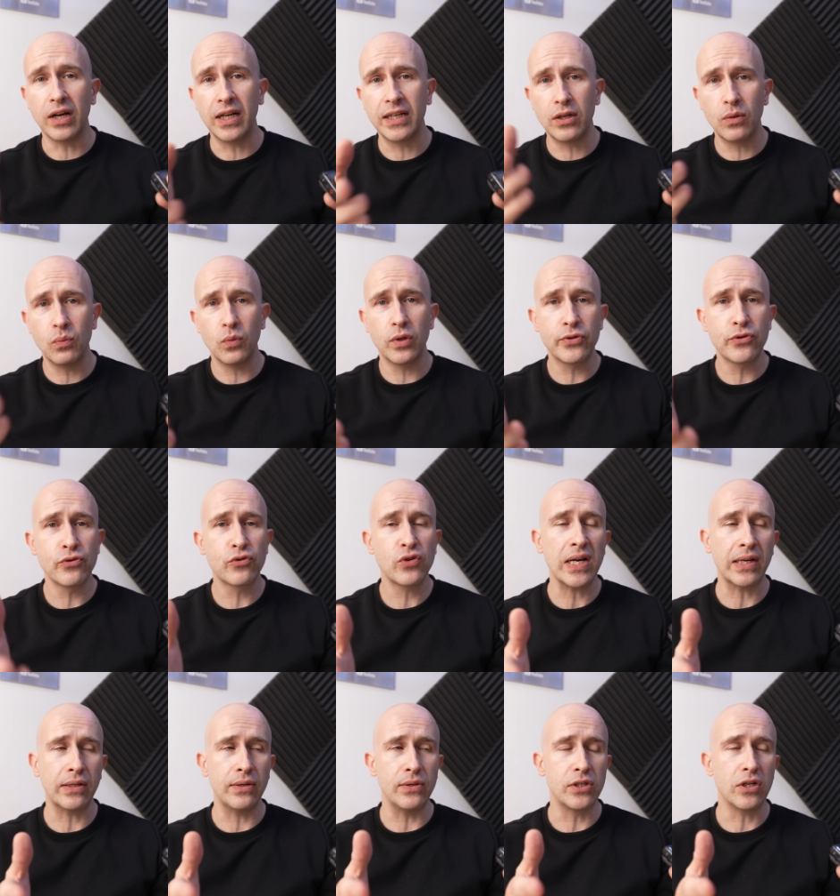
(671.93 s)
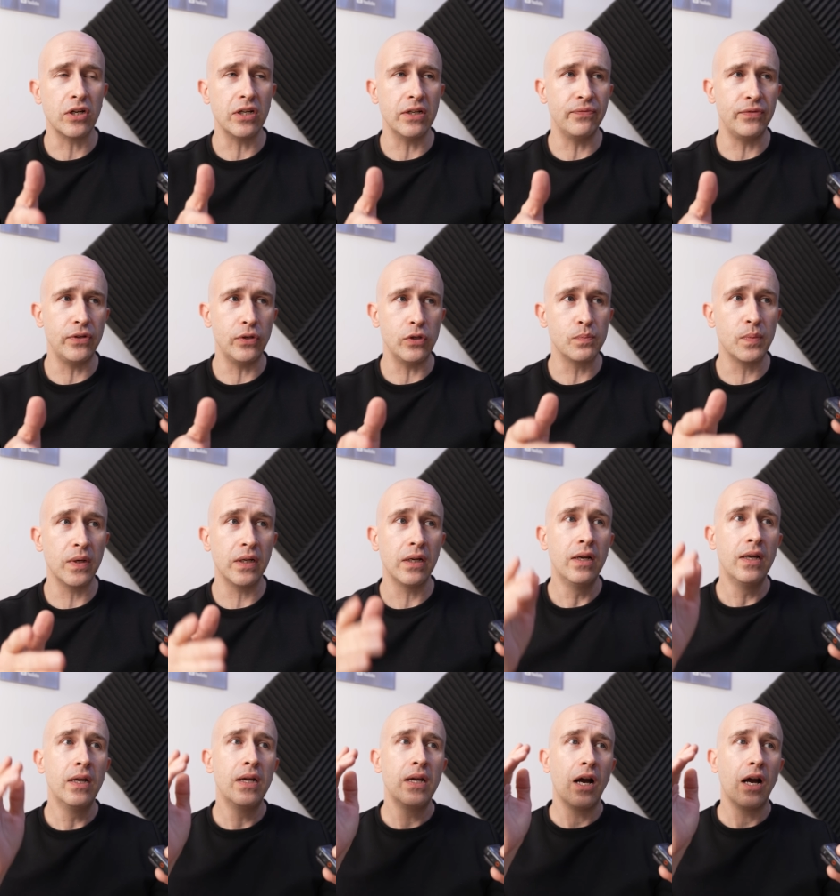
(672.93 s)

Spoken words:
I don't want to attract those kind of views, but